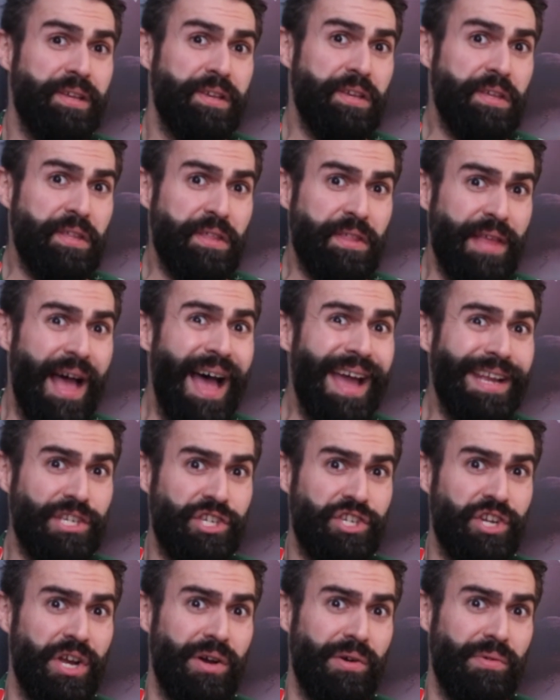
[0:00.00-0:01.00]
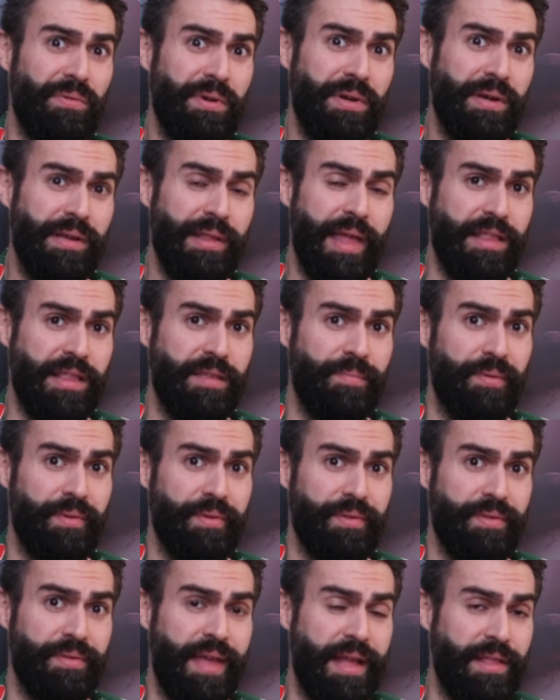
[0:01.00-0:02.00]
Sideshow
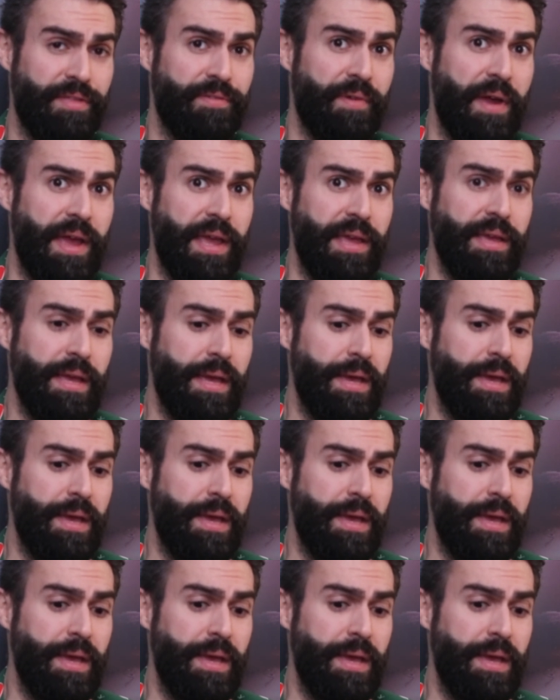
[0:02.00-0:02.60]
collectibles. That's right.